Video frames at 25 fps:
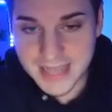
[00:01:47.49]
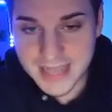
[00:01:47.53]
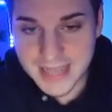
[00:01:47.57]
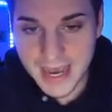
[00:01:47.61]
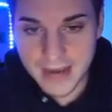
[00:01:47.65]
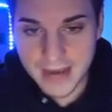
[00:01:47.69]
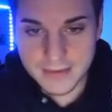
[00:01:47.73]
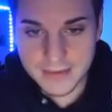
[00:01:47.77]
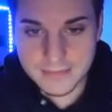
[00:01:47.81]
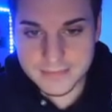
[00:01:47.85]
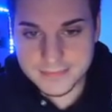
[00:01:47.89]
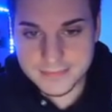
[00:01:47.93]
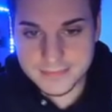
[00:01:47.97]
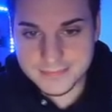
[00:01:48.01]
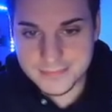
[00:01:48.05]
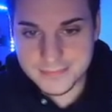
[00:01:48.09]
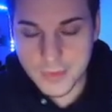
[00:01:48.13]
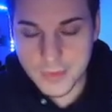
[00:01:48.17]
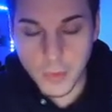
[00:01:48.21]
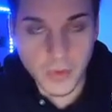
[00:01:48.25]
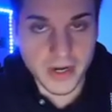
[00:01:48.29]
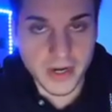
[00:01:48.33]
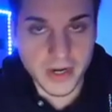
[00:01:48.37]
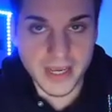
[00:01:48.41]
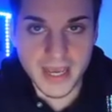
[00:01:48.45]
that
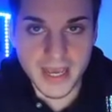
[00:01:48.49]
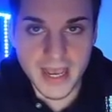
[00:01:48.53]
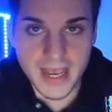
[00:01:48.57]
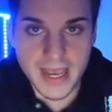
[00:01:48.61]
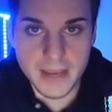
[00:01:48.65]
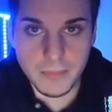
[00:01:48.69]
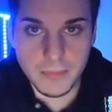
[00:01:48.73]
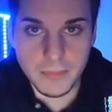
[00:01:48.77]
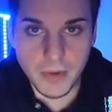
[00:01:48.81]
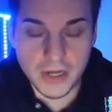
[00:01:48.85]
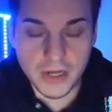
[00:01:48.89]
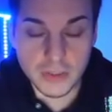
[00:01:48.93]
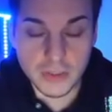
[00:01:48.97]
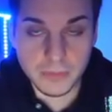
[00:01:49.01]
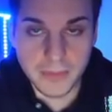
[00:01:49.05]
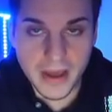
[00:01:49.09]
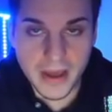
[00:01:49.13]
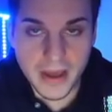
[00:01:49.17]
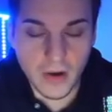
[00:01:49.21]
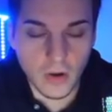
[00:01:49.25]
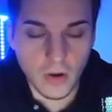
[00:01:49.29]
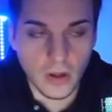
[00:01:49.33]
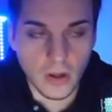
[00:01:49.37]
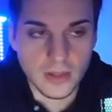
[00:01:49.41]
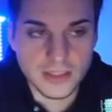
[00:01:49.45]
we're going to get a brand new
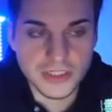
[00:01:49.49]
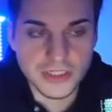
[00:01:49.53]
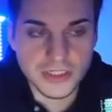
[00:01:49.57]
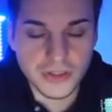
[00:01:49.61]
Battle Gauntlet.